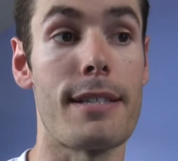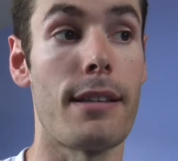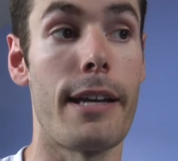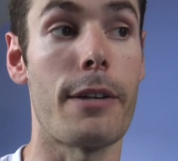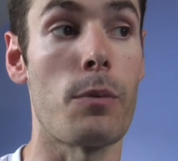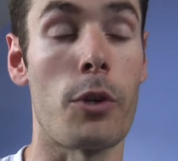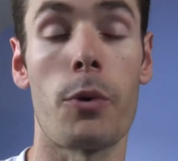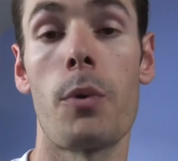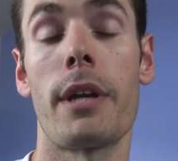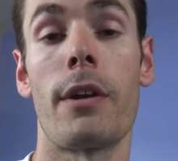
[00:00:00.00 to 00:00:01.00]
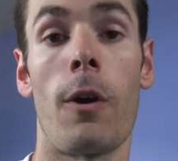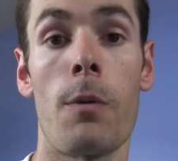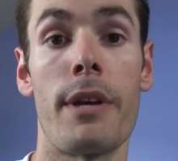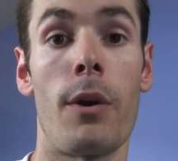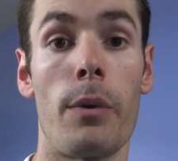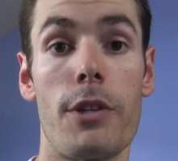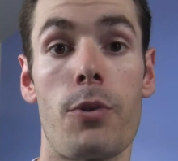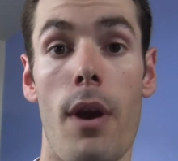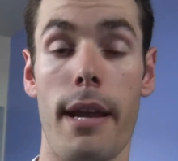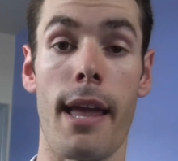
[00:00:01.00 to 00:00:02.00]
It's like recruiting an army and only
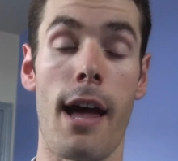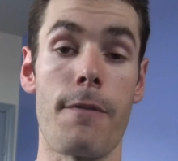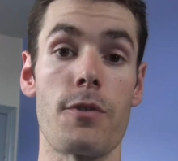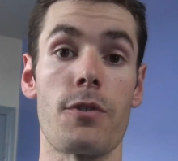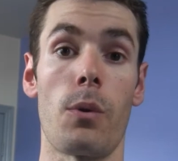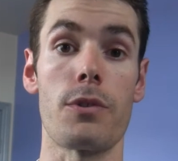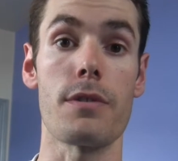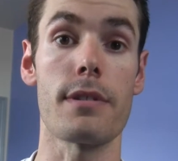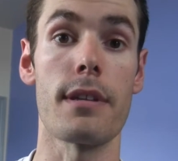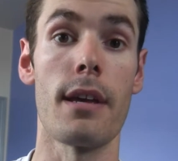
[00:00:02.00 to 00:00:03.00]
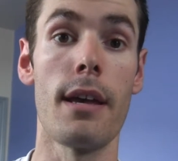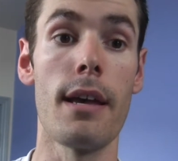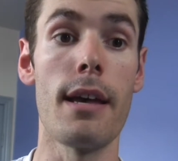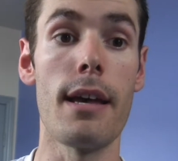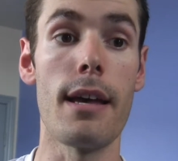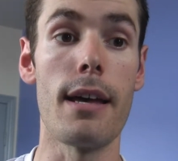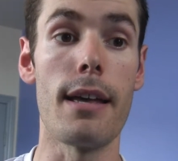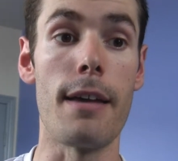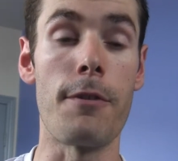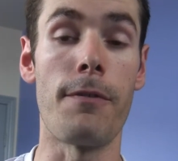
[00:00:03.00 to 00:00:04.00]
training half your soldiers.
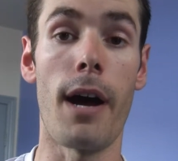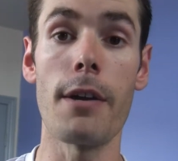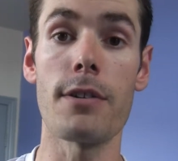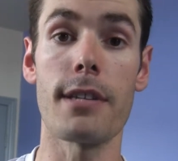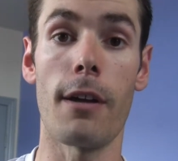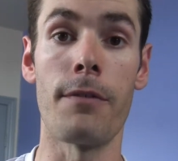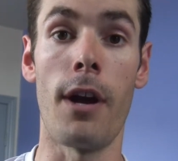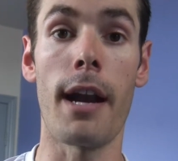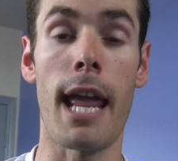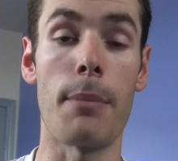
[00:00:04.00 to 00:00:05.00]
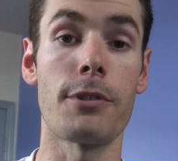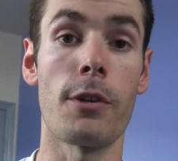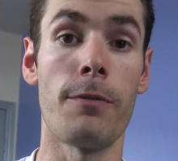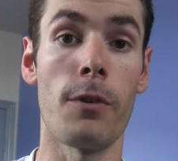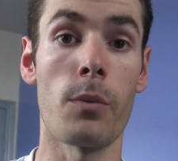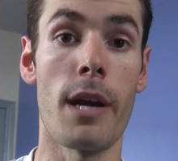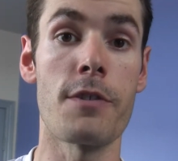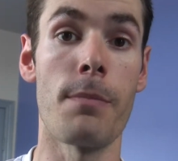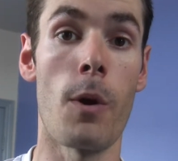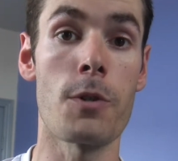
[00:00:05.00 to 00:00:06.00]
If you find yourself not able to go full range
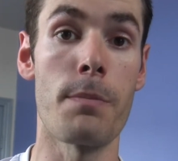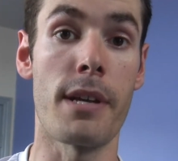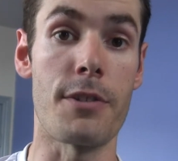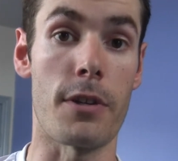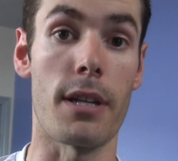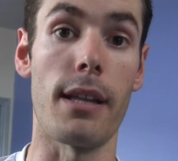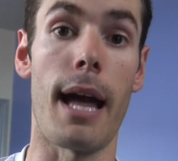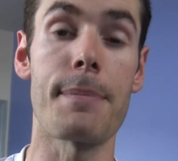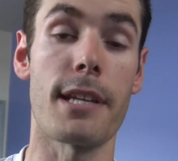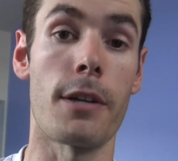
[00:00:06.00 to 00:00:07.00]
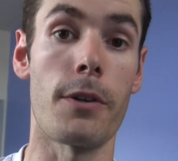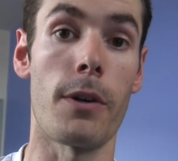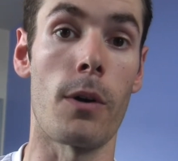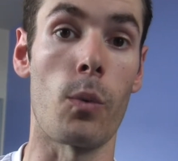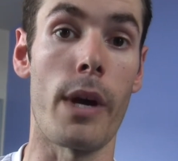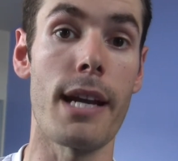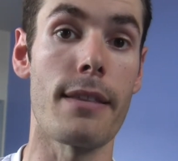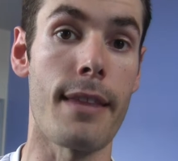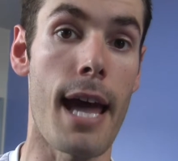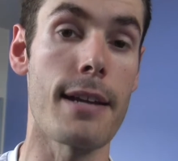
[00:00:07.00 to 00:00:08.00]
of motion because you're collapsing under your own
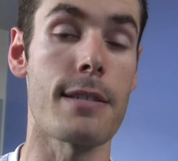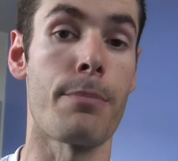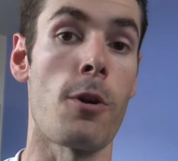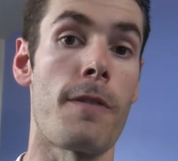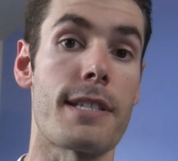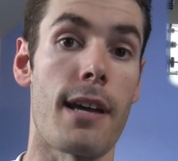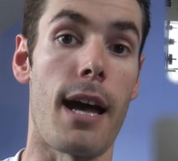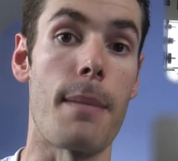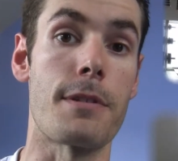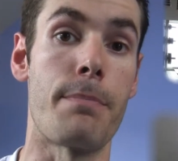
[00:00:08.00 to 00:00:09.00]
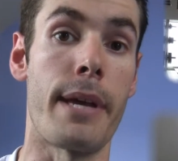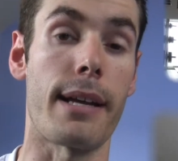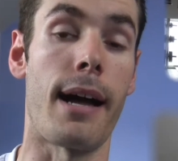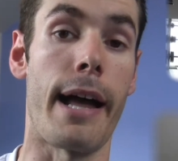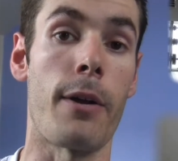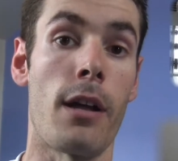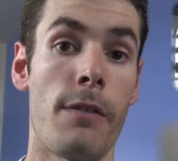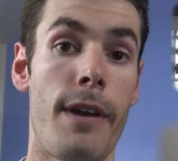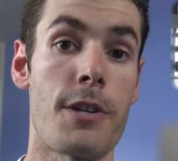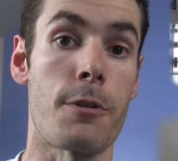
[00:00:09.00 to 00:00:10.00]
weight, that is the perfect time to pick a higher
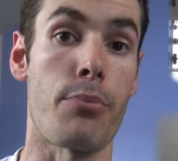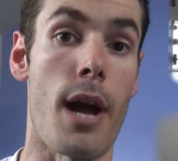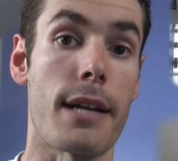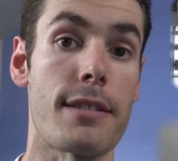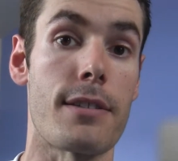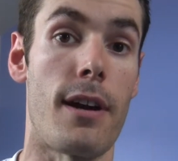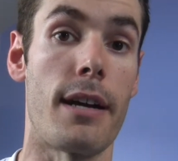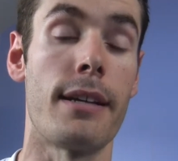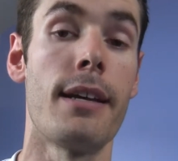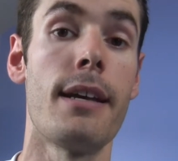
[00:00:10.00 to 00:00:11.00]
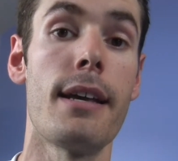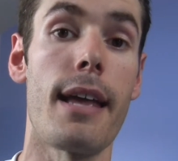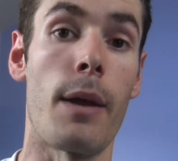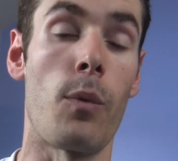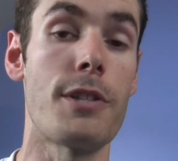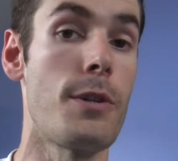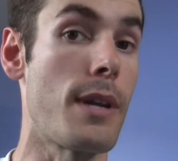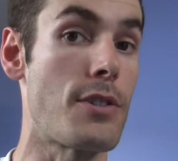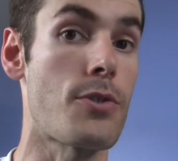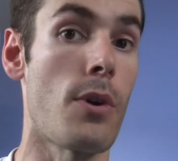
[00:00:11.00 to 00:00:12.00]
elevation to practice on. And once you
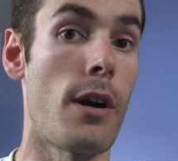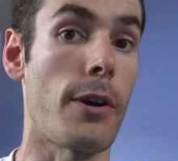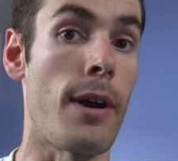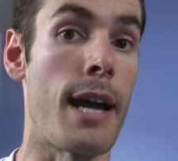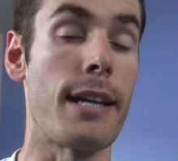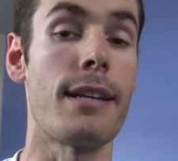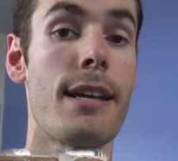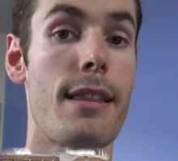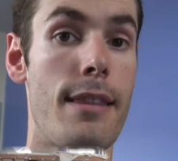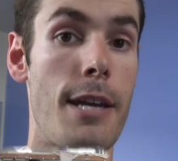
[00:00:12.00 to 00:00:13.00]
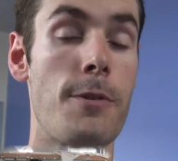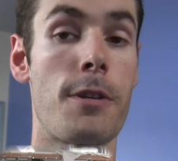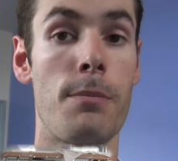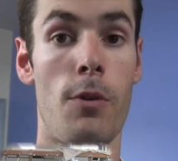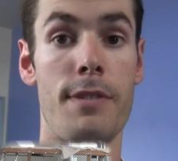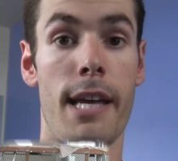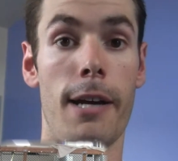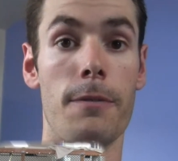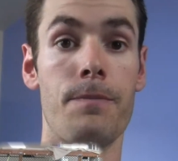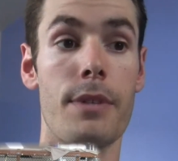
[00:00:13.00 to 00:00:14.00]
get stronger at it, then you can move down.